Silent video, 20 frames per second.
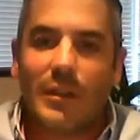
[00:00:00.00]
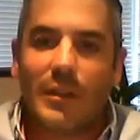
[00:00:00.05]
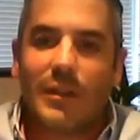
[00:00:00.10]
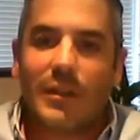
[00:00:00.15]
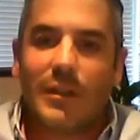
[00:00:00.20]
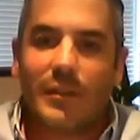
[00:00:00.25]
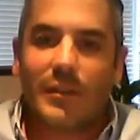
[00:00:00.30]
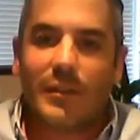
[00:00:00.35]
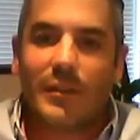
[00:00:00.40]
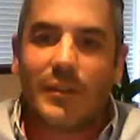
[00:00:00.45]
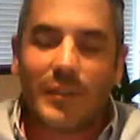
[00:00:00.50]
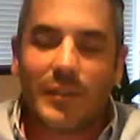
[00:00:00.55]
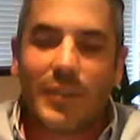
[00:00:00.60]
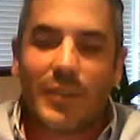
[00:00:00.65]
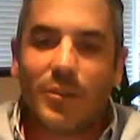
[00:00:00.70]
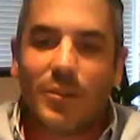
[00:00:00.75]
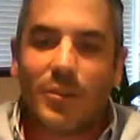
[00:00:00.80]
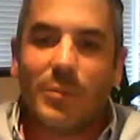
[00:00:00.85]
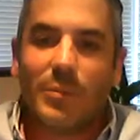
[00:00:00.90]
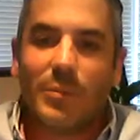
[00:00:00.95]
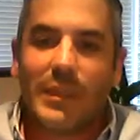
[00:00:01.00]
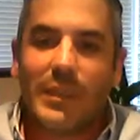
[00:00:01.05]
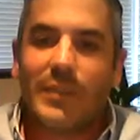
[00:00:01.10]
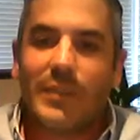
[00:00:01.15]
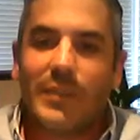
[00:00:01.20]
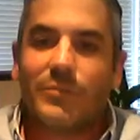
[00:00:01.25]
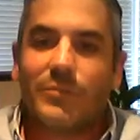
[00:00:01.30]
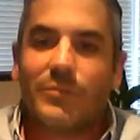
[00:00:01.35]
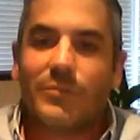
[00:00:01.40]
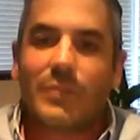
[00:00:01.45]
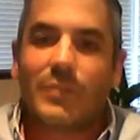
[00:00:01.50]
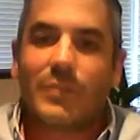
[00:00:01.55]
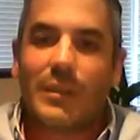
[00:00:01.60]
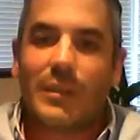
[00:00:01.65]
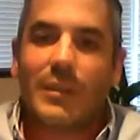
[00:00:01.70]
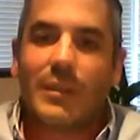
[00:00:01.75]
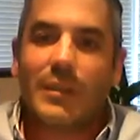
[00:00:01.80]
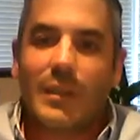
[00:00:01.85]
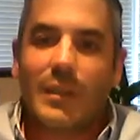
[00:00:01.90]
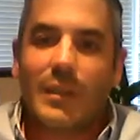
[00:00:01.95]
to continue to believe
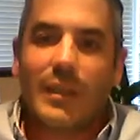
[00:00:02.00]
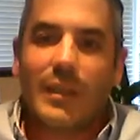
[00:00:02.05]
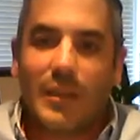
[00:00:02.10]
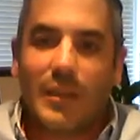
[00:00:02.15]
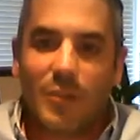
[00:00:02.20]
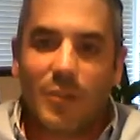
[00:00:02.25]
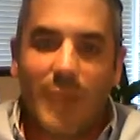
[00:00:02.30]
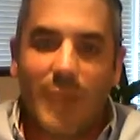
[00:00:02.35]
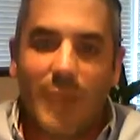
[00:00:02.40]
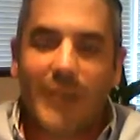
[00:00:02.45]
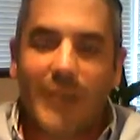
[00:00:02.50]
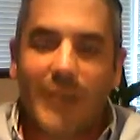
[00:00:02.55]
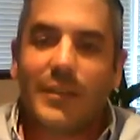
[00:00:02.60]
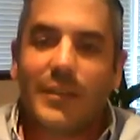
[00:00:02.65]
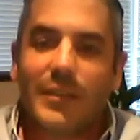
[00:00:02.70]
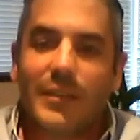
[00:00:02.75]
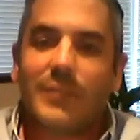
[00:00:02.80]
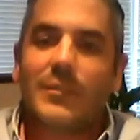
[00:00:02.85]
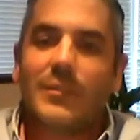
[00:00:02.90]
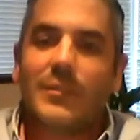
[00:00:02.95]
in humanity,